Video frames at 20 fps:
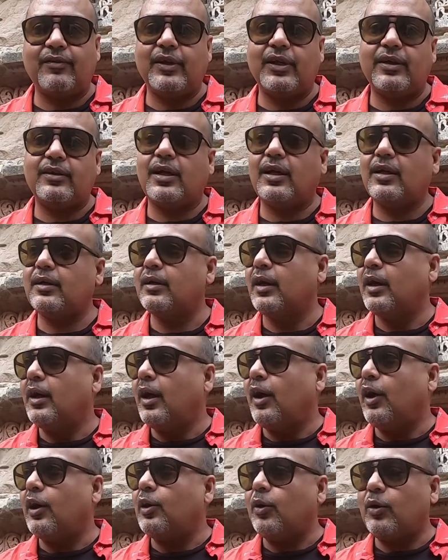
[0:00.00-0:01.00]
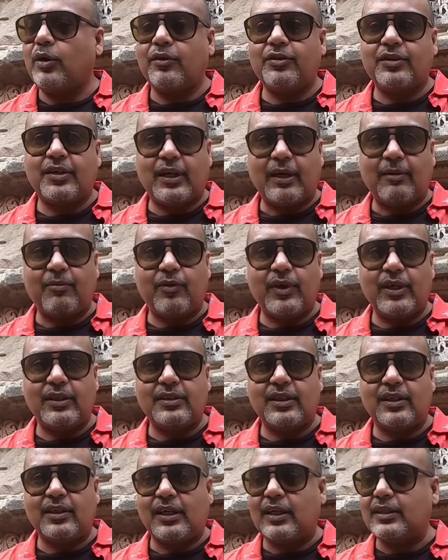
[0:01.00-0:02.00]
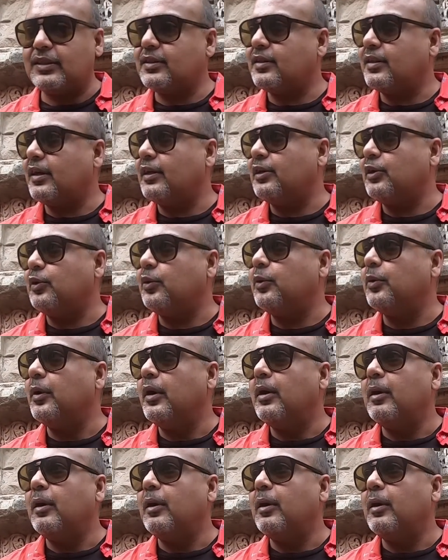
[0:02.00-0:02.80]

There are a lot of stepwells in Rajasthan too,